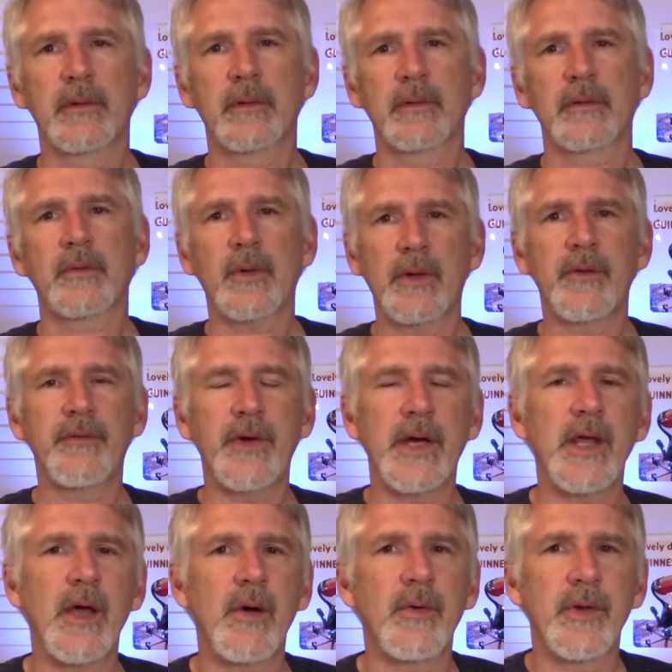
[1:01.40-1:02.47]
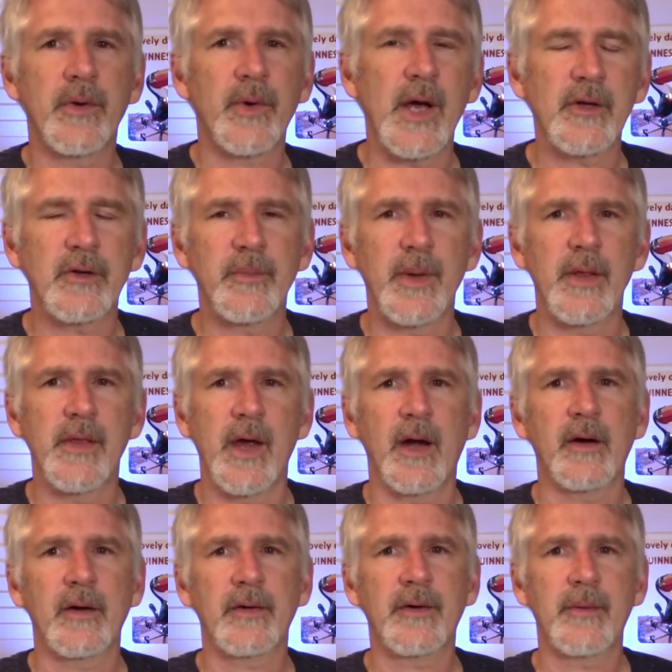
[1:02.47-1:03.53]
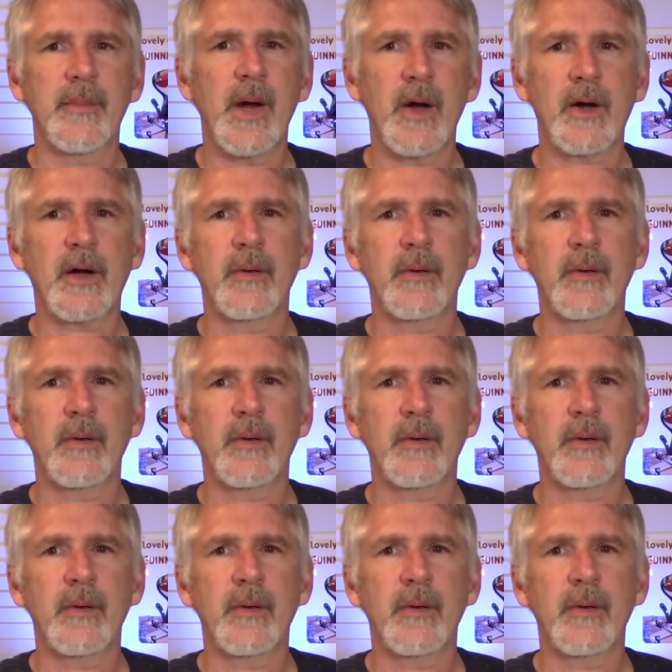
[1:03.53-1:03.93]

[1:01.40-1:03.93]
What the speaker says: So while the video and the recipe there is an American